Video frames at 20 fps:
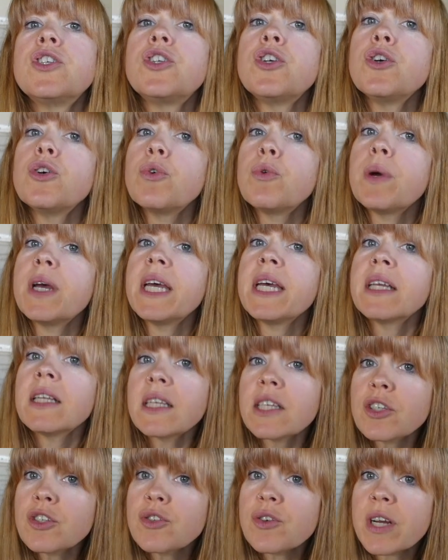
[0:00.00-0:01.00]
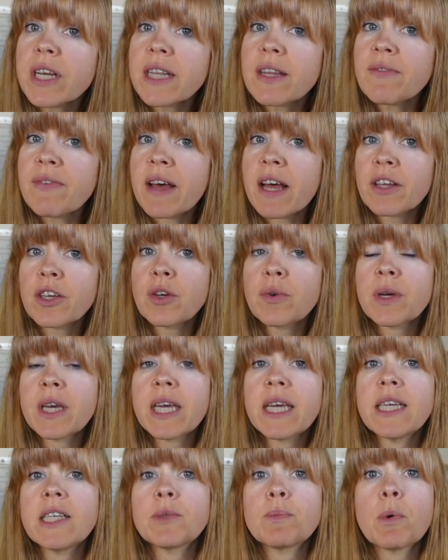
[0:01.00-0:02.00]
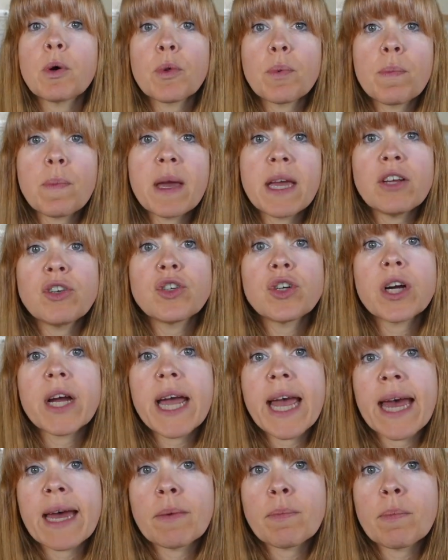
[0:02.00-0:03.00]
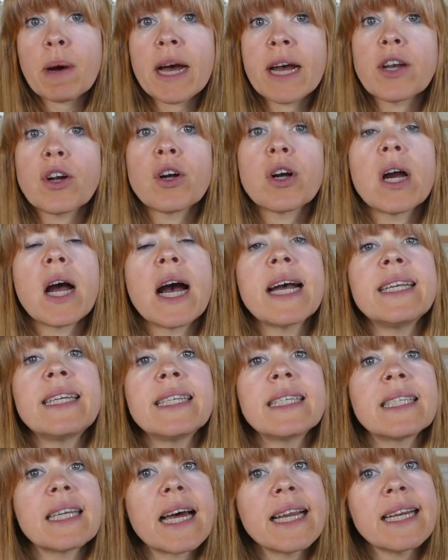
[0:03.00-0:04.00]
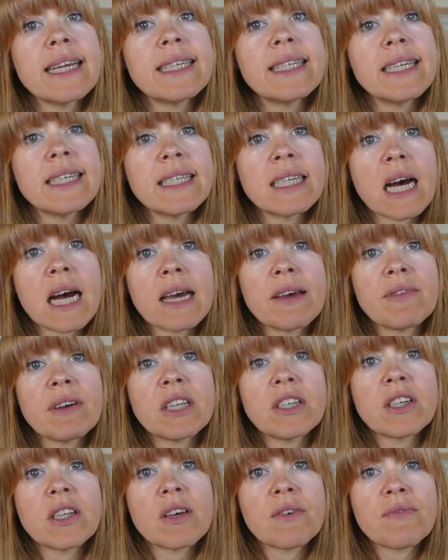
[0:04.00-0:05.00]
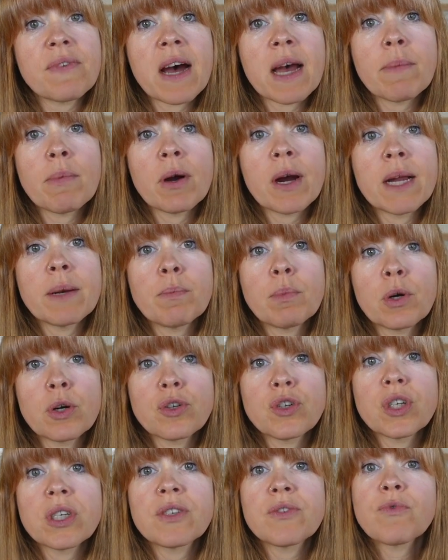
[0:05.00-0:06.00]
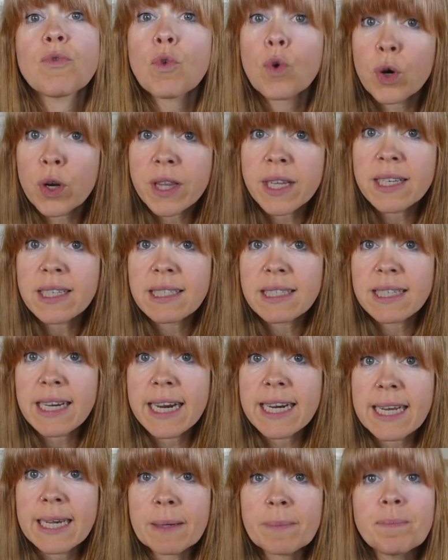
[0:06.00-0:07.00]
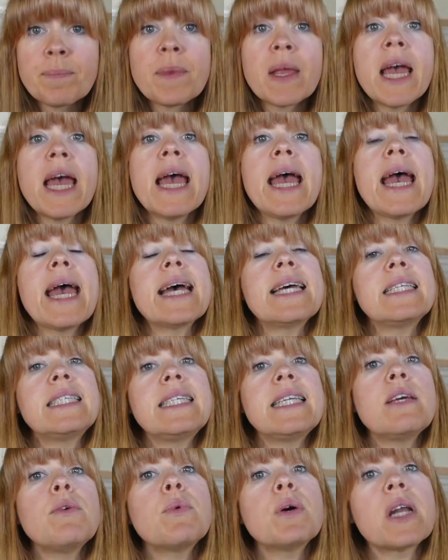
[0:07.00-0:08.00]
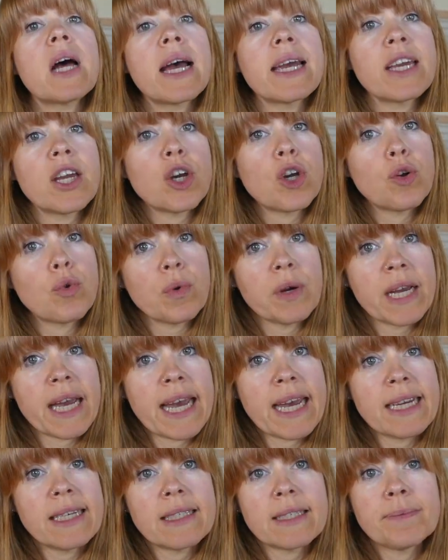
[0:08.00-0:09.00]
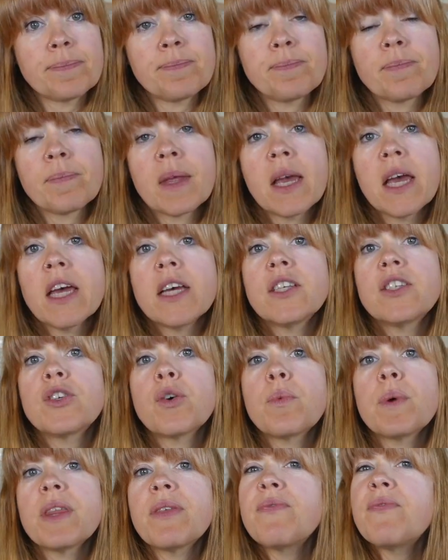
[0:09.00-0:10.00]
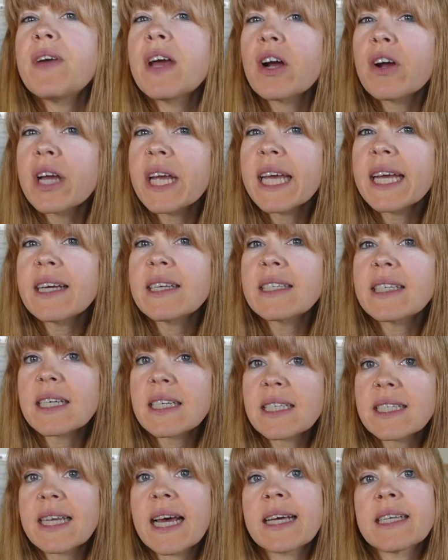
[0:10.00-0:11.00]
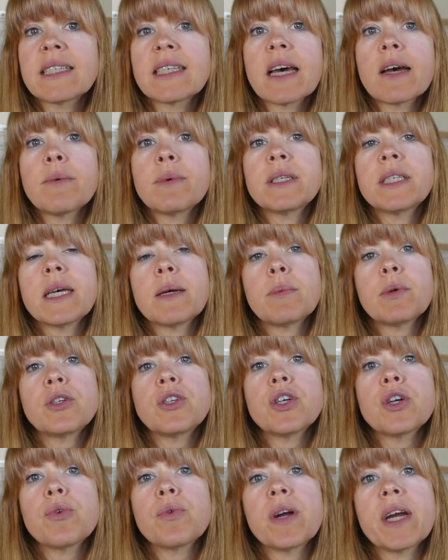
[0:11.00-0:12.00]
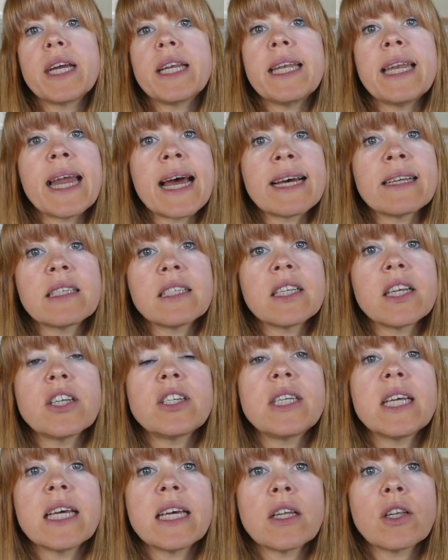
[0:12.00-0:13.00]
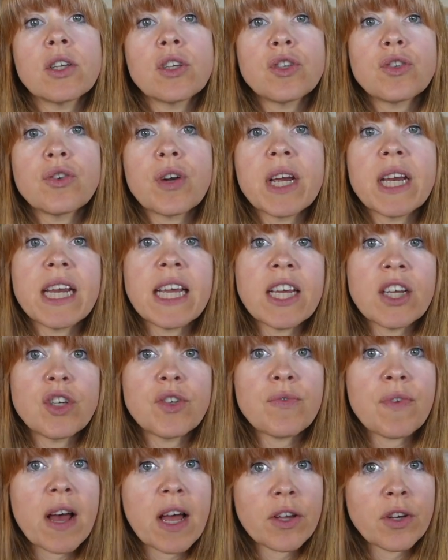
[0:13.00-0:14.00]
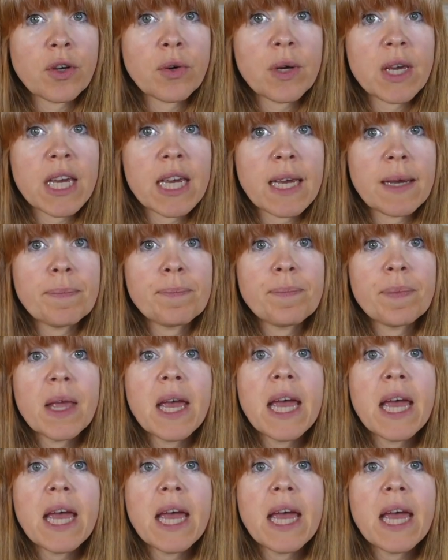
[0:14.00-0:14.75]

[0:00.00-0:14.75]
To illustrate the value keys, both major and minor, I decided to dive into the fiber I'd purchased for this study and see what I could create. So with varying success, I was able to create nests to illustrate each value key.